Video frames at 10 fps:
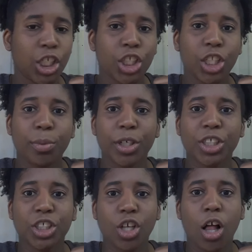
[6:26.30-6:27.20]
the
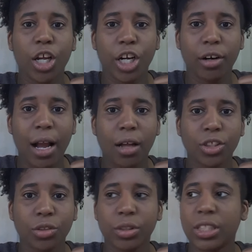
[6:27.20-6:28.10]
person's calling her out
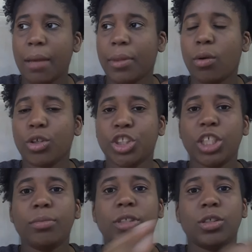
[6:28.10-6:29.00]
on doing something, or
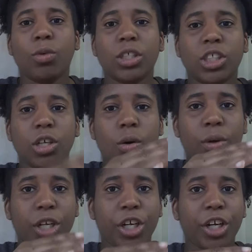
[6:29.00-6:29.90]
she wants to go
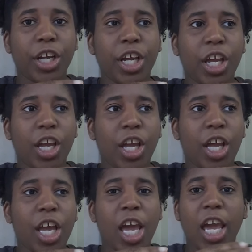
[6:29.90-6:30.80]
in there
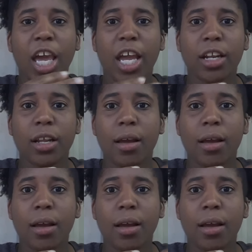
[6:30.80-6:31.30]
and